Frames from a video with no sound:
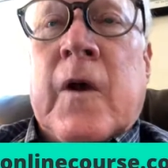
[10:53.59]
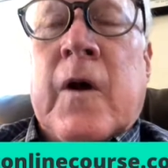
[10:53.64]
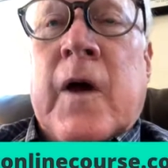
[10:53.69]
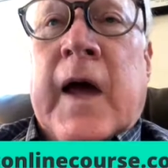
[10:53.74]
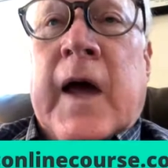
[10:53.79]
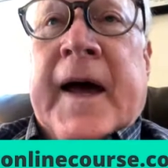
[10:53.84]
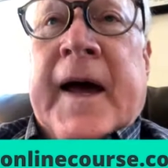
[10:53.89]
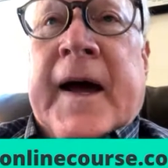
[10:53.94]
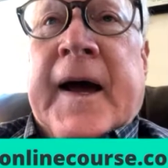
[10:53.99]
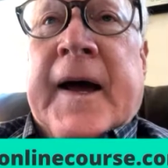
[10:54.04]

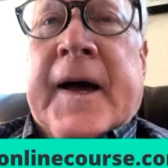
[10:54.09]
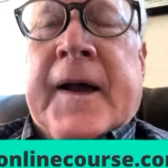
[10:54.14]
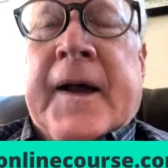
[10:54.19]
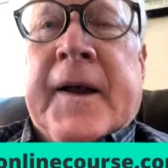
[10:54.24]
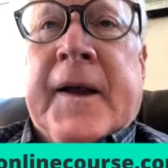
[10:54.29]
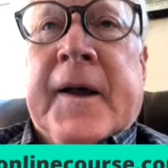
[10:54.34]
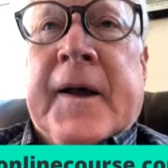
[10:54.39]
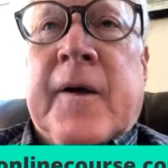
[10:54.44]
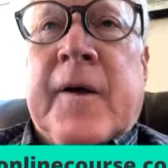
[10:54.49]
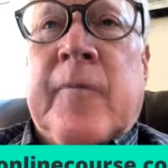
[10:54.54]
And
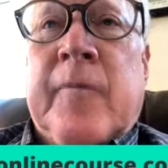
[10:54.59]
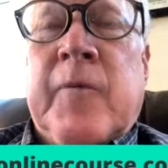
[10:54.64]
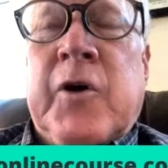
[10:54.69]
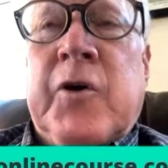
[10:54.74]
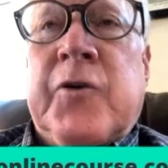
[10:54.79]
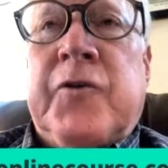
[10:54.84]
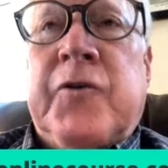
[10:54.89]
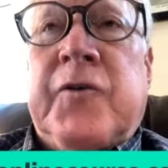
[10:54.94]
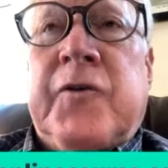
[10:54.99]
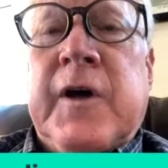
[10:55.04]

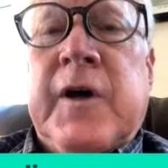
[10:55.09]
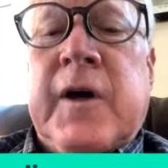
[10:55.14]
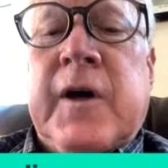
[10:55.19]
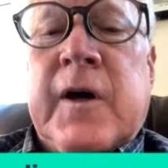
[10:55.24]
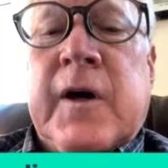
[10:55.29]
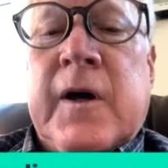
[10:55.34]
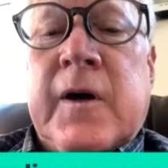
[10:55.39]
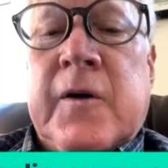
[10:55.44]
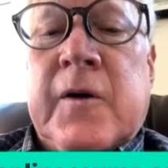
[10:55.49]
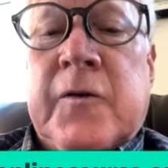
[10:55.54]
immunity
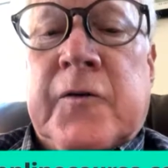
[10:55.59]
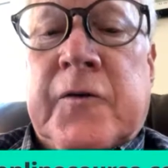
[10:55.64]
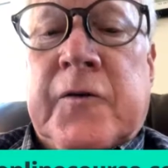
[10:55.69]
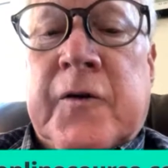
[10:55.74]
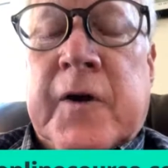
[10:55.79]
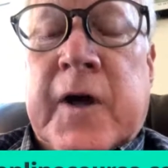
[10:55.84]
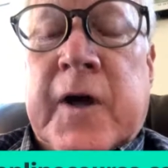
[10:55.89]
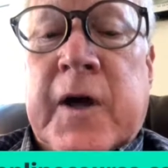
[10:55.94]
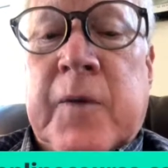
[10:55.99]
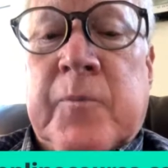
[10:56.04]
is
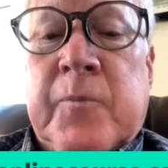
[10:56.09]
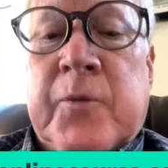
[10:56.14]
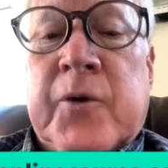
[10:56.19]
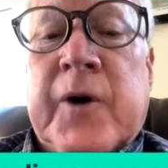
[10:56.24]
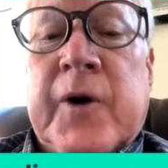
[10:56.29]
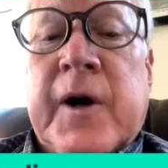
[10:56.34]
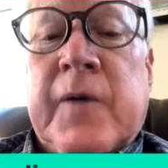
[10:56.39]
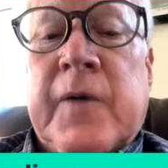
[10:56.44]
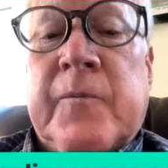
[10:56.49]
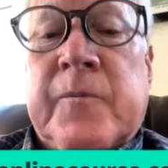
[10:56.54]
the key
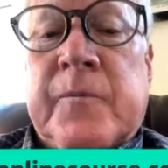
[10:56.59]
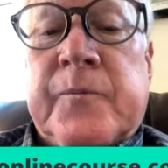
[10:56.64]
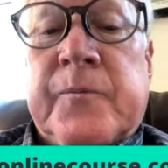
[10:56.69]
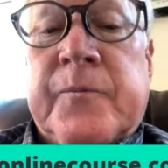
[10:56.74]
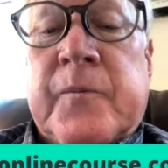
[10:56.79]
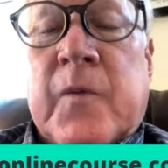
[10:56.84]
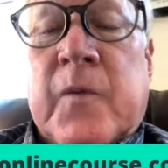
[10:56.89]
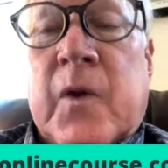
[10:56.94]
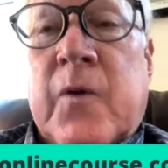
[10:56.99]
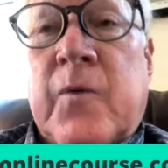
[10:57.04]
point
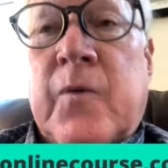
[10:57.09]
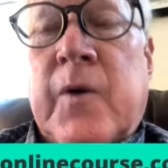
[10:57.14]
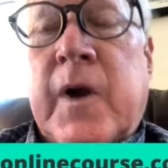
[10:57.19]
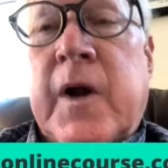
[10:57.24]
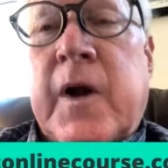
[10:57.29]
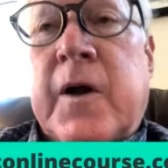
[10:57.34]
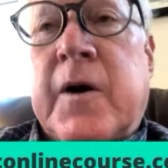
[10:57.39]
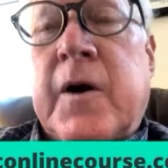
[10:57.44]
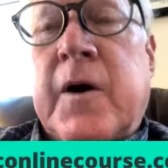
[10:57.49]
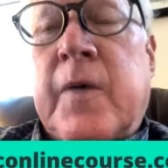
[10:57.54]
when
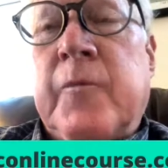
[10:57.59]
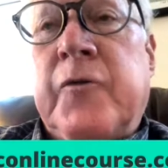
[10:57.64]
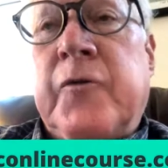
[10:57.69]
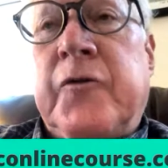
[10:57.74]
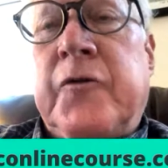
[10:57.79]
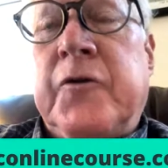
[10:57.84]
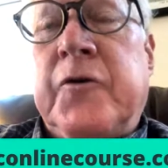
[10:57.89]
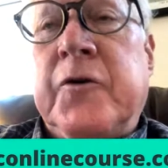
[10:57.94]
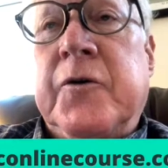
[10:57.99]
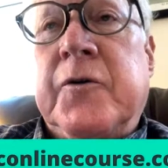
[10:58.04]
it
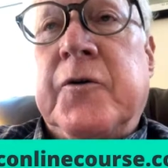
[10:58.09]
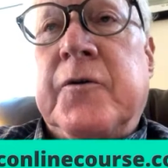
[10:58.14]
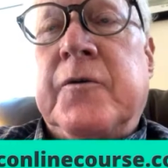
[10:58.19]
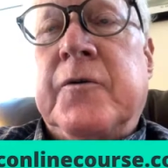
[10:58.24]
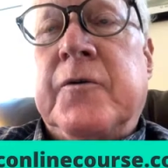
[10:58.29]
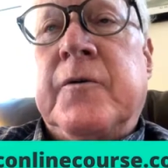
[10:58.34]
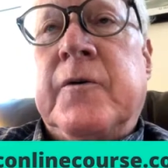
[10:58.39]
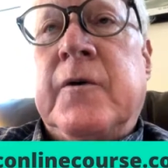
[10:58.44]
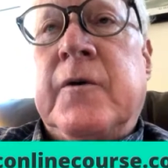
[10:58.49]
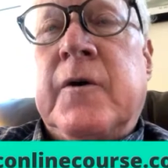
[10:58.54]
comes to
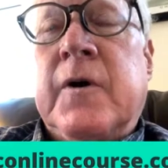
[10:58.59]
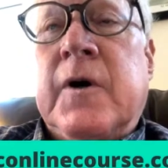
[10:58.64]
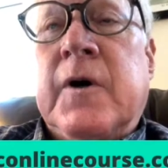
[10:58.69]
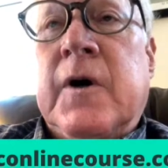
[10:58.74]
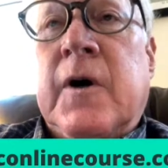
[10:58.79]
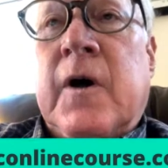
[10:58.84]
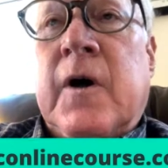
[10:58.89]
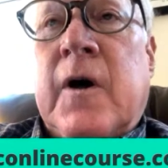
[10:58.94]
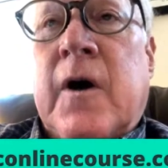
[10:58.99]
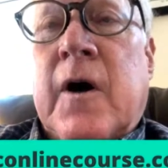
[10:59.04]

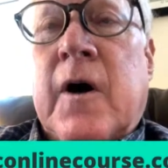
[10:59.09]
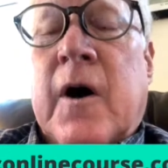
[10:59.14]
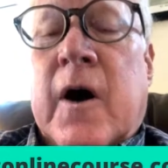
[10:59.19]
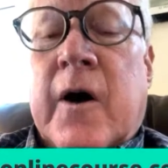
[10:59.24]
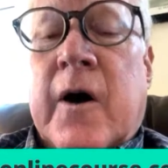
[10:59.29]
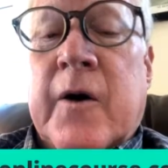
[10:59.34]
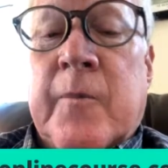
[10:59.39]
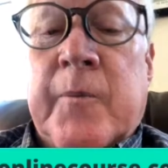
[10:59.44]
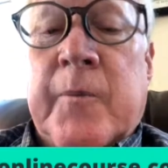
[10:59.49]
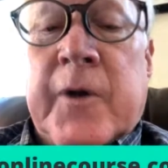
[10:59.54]

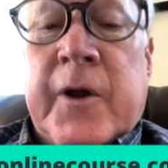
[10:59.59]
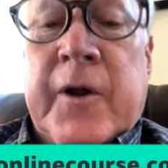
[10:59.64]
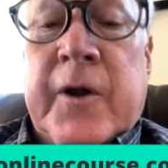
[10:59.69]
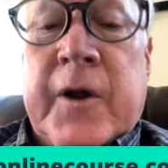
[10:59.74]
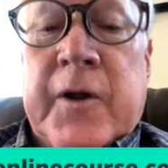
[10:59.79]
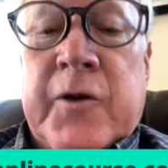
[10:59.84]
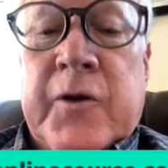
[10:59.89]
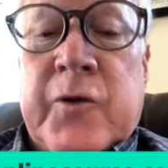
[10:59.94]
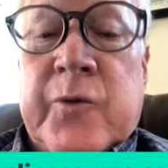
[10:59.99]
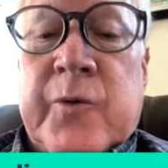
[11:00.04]
our
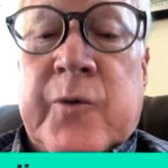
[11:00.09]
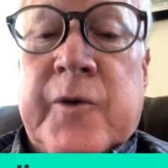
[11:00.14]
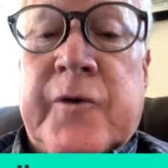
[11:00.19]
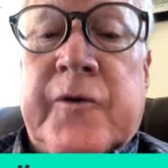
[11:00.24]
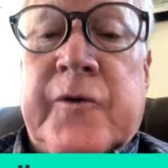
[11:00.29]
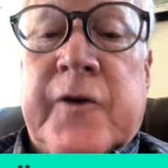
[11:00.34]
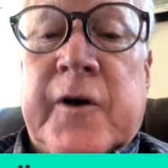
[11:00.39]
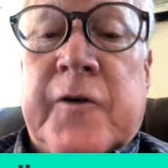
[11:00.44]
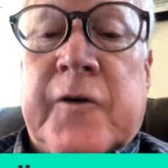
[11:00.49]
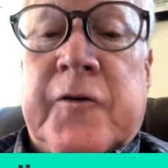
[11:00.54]
ability to
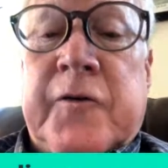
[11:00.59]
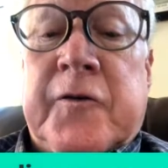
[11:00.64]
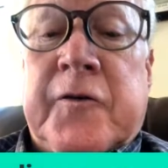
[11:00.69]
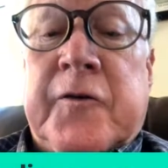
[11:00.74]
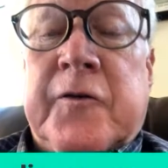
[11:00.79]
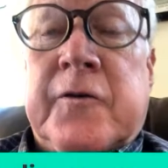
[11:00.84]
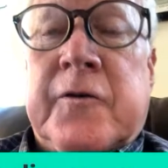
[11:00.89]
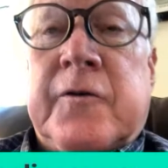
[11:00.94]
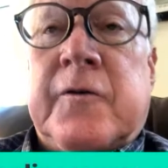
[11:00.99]
resist